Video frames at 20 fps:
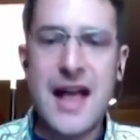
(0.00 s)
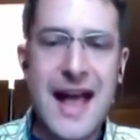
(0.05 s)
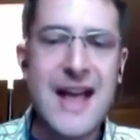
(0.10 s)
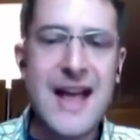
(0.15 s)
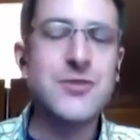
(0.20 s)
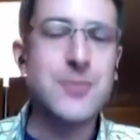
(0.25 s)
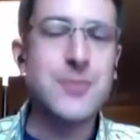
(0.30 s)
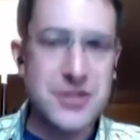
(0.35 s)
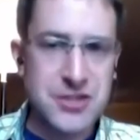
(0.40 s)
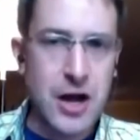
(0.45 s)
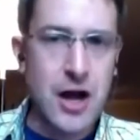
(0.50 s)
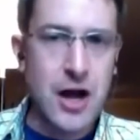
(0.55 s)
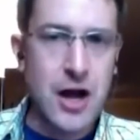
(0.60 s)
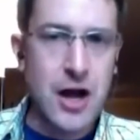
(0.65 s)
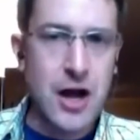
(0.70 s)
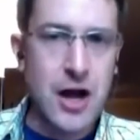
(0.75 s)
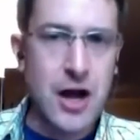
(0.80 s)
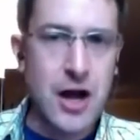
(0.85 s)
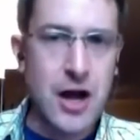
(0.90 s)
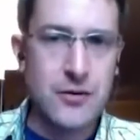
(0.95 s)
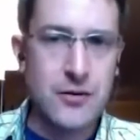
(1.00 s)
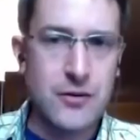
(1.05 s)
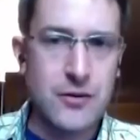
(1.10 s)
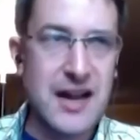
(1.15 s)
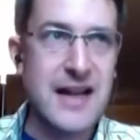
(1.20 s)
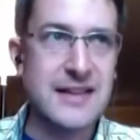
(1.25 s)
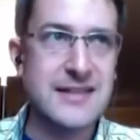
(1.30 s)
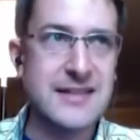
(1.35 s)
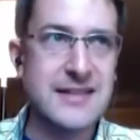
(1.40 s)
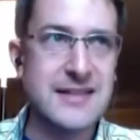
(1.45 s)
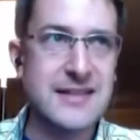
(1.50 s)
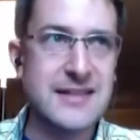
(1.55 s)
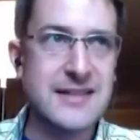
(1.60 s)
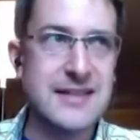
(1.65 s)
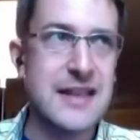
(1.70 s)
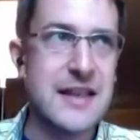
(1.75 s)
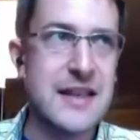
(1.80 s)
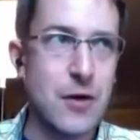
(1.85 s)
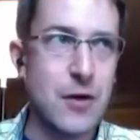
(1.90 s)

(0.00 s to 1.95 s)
As we saw in Wisconsin,